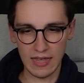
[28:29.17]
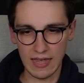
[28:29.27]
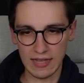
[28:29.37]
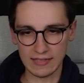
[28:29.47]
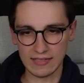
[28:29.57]

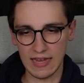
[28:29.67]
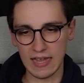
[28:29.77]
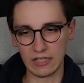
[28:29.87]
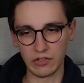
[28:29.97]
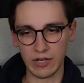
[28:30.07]
and
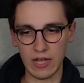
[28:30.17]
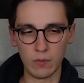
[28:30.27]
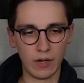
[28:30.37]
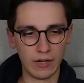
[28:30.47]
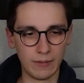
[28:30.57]
enter
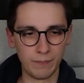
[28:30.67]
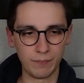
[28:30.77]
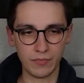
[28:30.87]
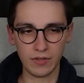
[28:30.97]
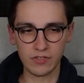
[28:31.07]
that one.
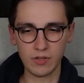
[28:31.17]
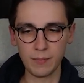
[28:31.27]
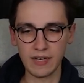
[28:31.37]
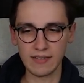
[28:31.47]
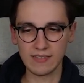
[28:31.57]

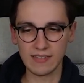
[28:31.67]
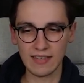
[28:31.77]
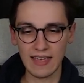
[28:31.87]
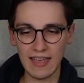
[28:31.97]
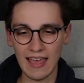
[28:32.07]
Submit it.
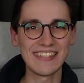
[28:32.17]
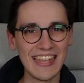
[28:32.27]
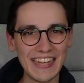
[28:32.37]
Just